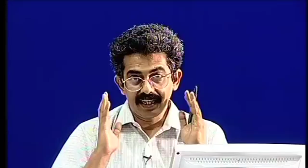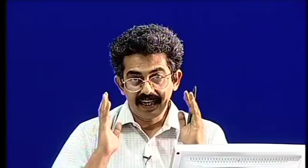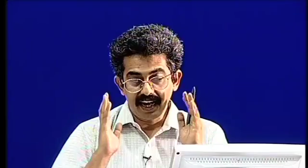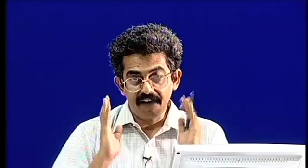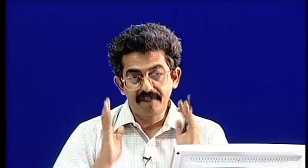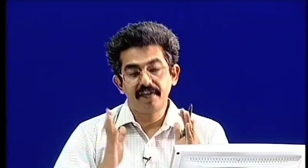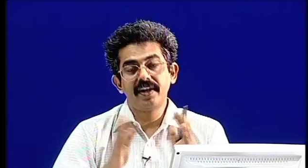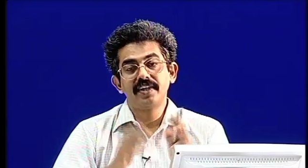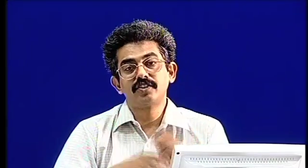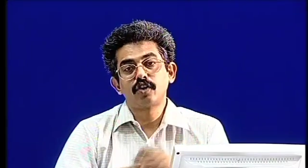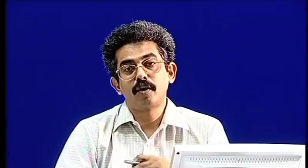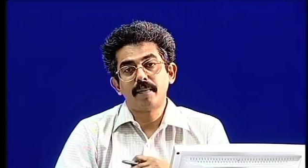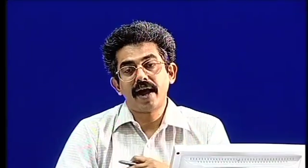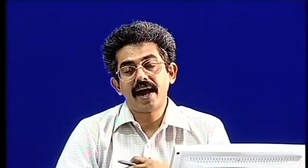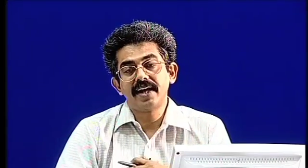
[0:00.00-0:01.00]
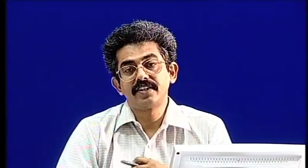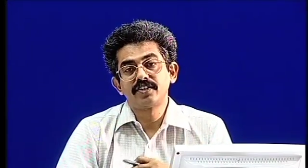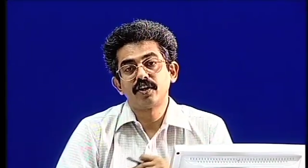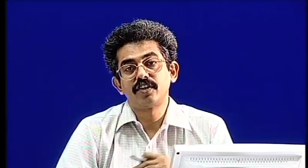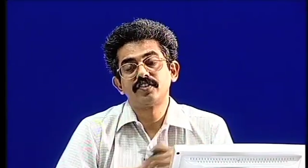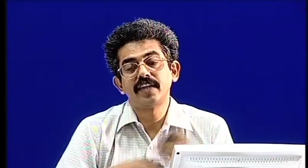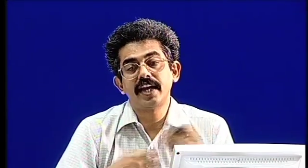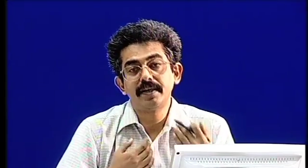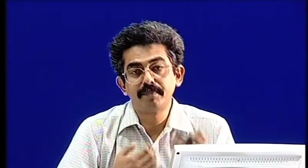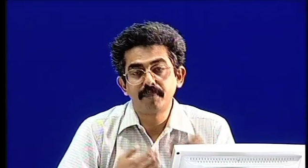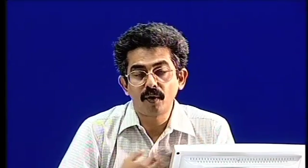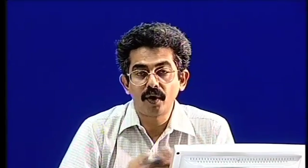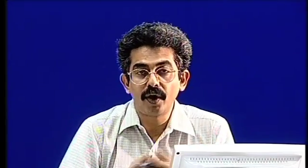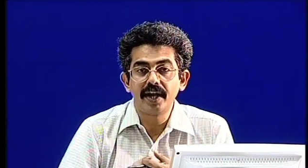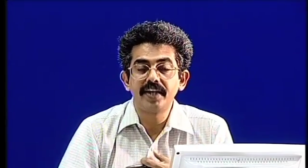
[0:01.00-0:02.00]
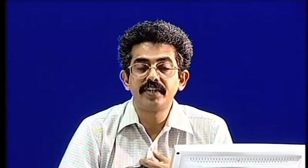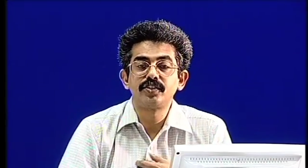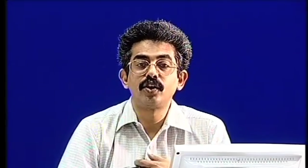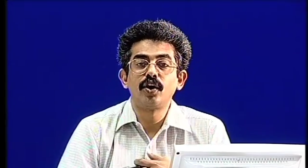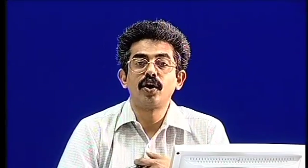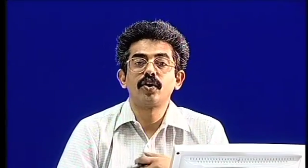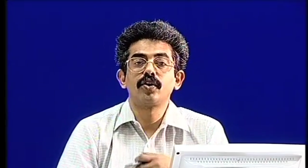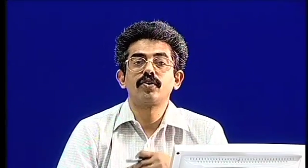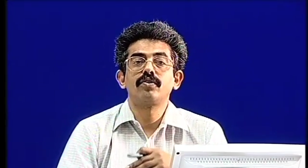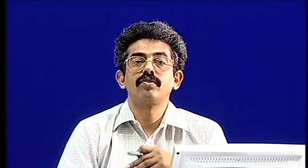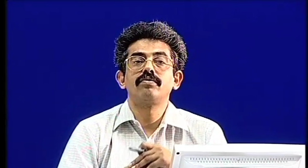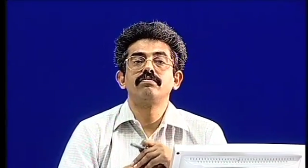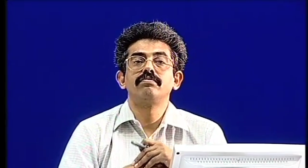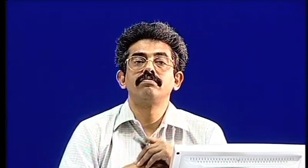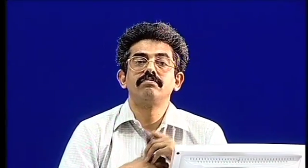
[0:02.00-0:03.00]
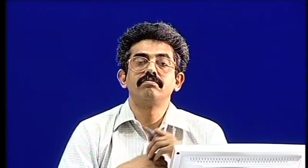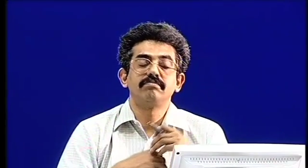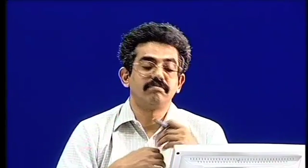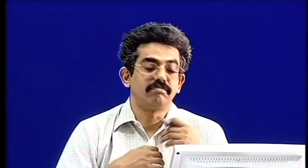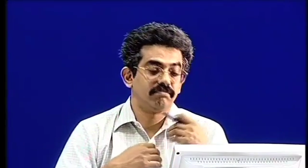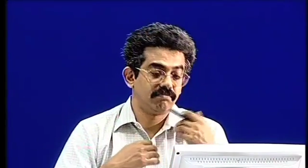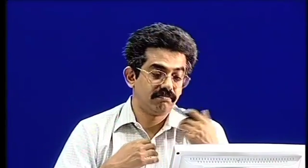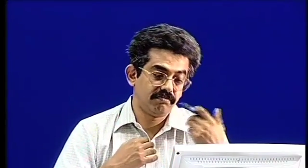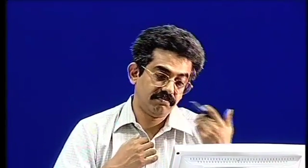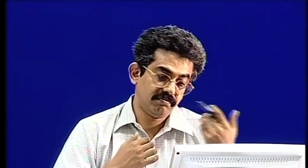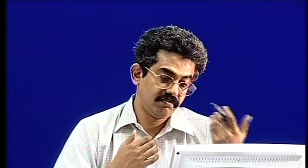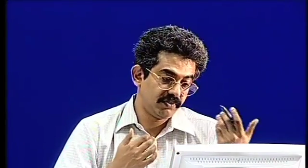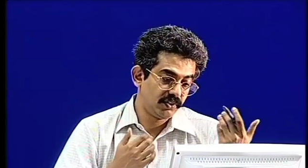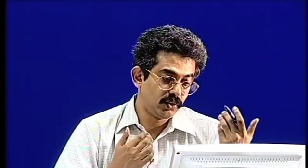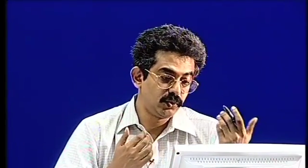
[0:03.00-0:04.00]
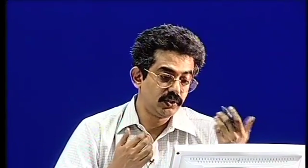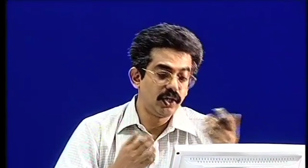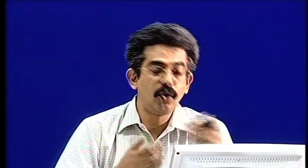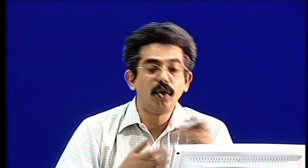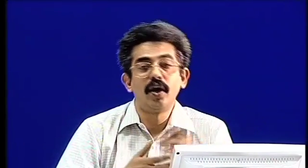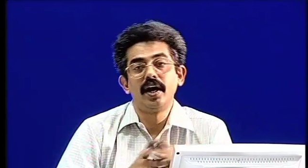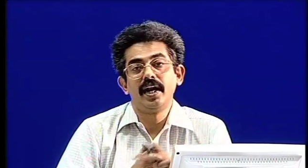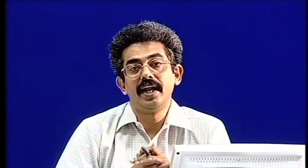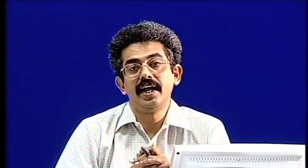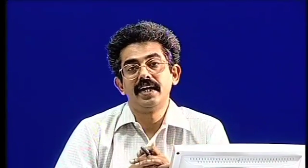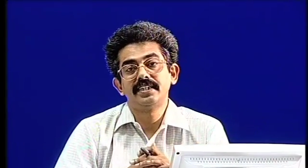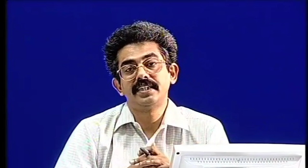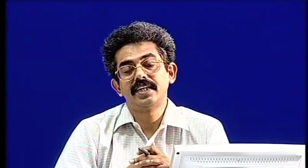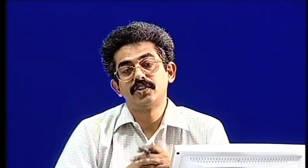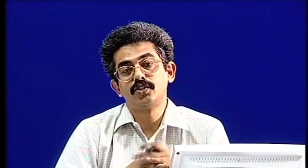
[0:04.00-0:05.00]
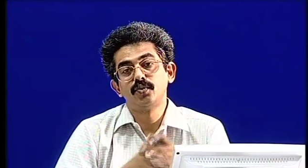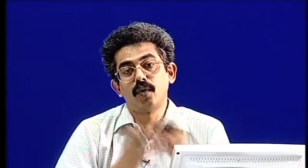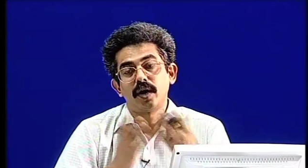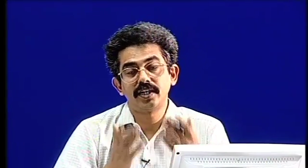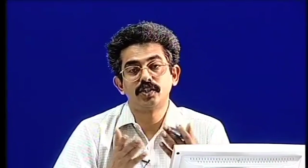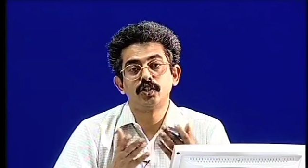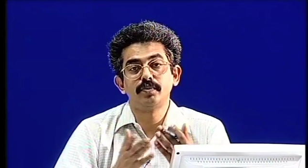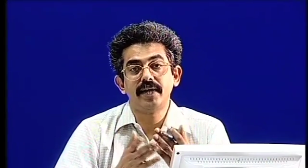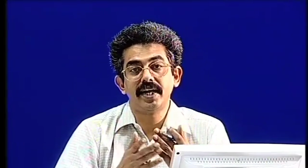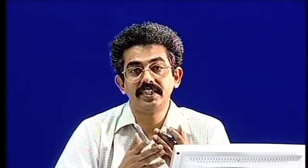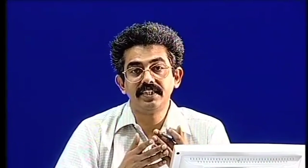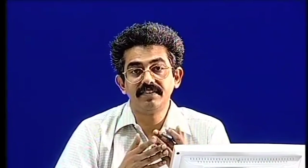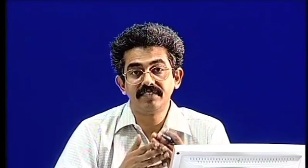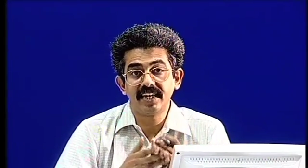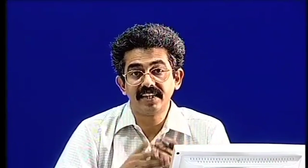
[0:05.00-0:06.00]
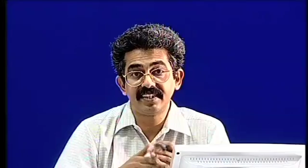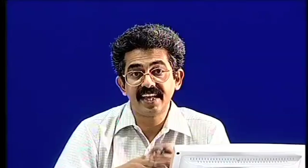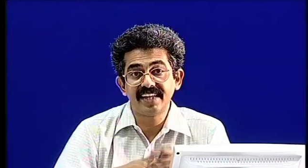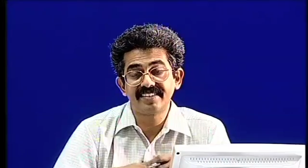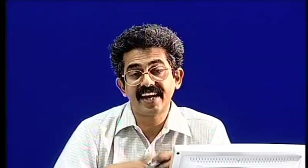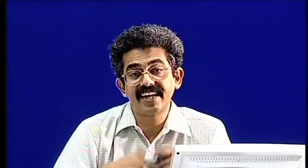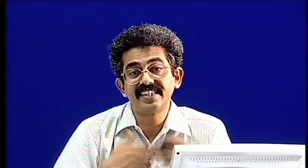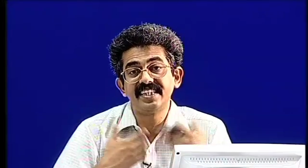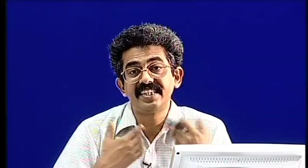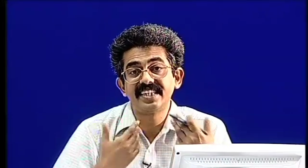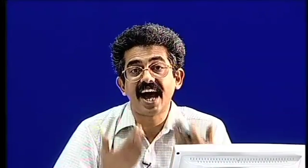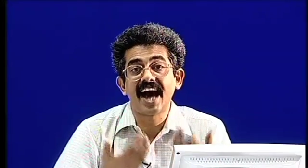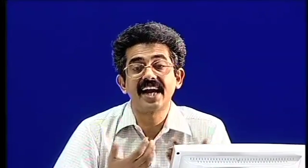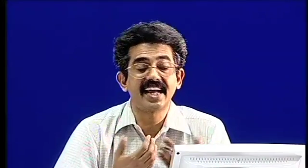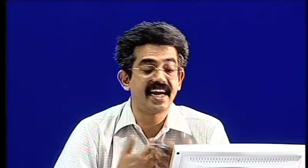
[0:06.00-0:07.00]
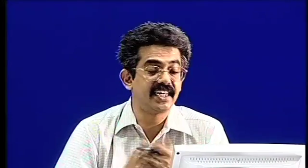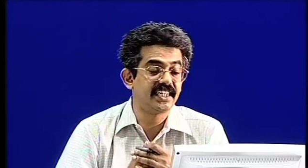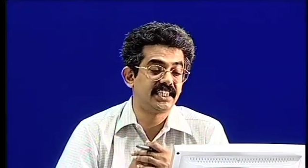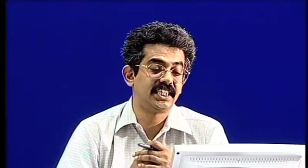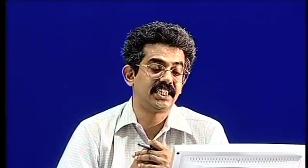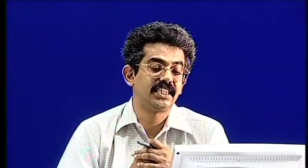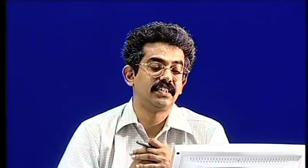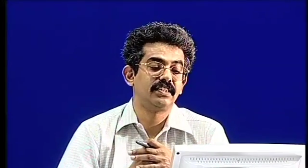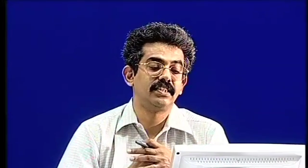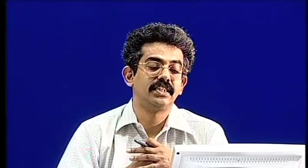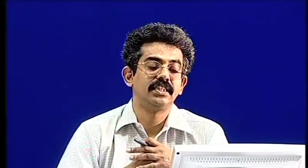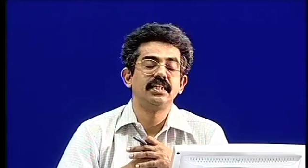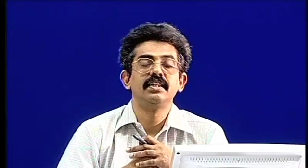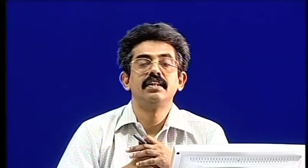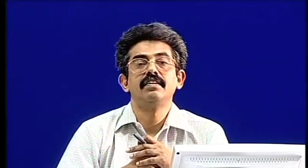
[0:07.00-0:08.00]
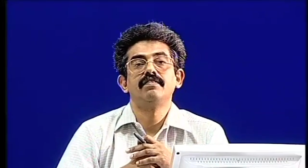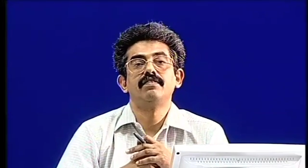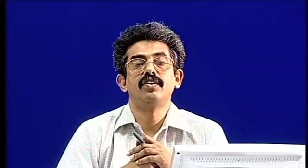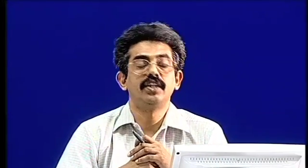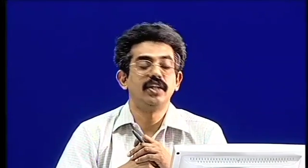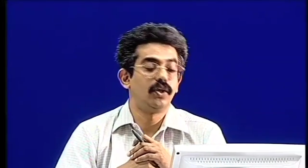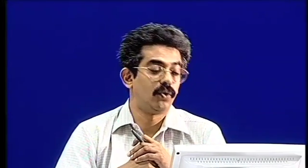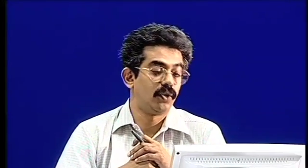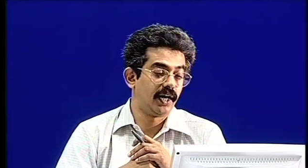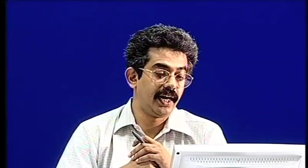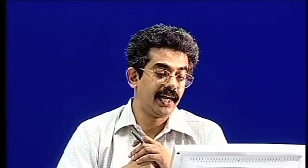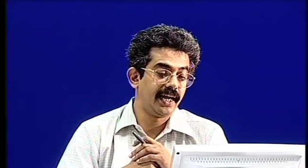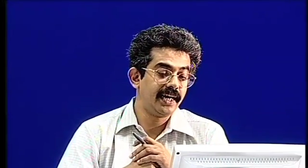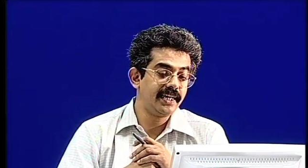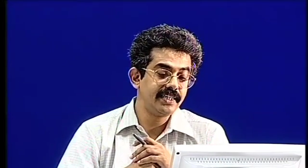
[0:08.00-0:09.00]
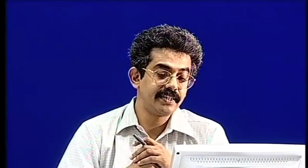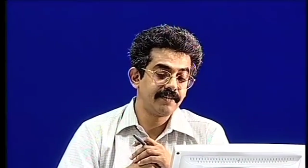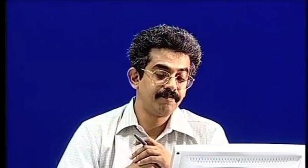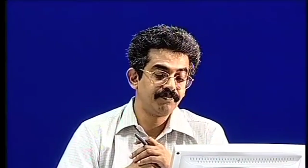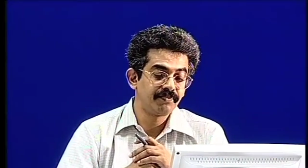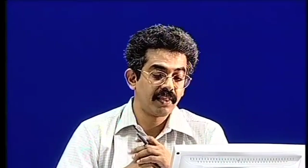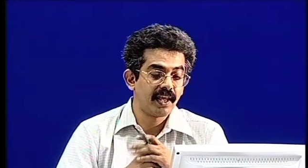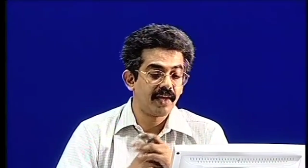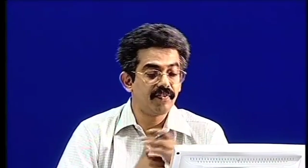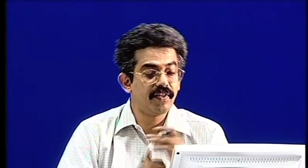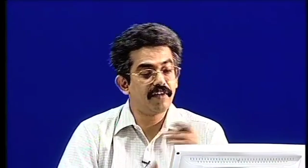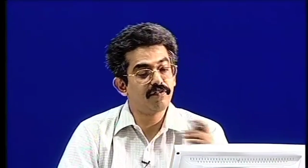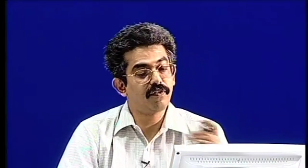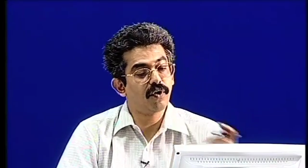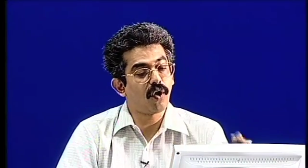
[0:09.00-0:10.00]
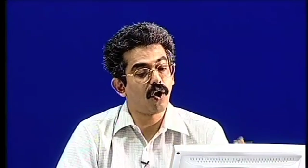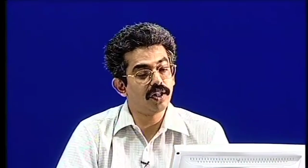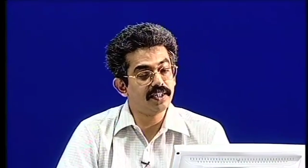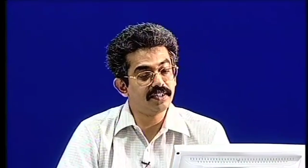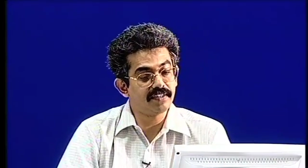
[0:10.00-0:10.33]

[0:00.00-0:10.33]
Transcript: reference commands or set points or to the lower layers as to what is to be achieved. They set the targets for the lower layers, and therefore, all this